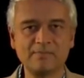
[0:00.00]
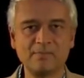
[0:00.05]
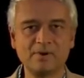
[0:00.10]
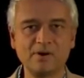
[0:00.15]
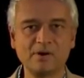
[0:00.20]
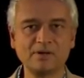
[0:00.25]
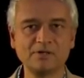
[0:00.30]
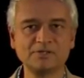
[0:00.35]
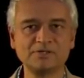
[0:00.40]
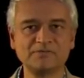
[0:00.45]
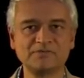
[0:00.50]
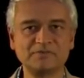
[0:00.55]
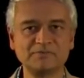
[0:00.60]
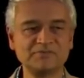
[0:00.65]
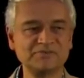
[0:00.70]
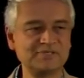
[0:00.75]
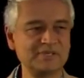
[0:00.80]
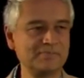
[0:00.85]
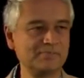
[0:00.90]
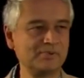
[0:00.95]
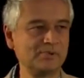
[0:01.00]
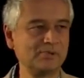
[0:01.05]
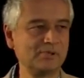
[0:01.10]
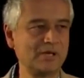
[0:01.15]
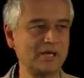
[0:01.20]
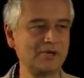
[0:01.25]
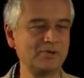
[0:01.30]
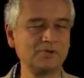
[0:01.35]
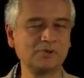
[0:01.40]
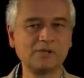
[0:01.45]
emerge from
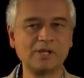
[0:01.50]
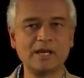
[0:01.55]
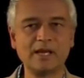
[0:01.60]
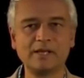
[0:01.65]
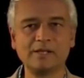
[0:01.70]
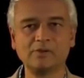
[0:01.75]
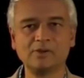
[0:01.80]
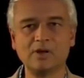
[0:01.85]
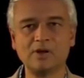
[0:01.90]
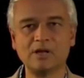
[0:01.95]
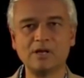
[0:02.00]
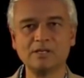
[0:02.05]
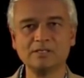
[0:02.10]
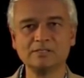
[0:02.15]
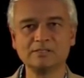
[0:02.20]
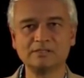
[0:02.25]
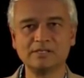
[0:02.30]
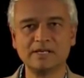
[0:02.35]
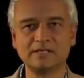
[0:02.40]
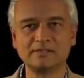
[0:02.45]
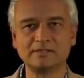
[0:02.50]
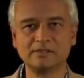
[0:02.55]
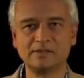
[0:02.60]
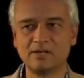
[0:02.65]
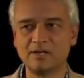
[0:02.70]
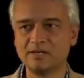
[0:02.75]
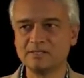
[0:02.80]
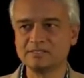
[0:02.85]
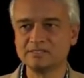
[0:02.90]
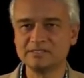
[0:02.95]
simple underlying laws, like the
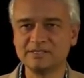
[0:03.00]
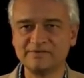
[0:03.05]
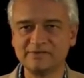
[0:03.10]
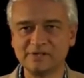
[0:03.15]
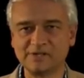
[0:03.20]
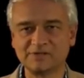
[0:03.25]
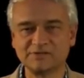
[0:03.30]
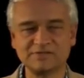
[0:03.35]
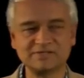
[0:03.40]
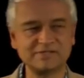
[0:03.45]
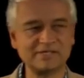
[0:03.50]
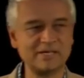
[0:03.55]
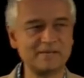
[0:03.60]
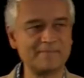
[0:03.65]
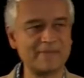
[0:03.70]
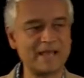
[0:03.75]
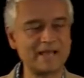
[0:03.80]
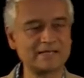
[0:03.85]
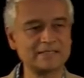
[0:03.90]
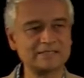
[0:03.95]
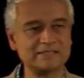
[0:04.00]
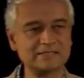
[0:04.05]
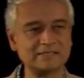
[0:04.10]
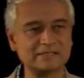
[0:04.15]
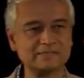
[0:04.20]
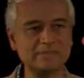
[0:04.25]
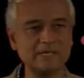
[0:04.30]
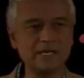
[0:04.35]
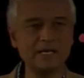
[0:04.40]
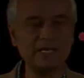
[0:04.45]
laws of electricity and
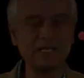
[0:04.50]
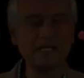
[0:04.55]
magnetism.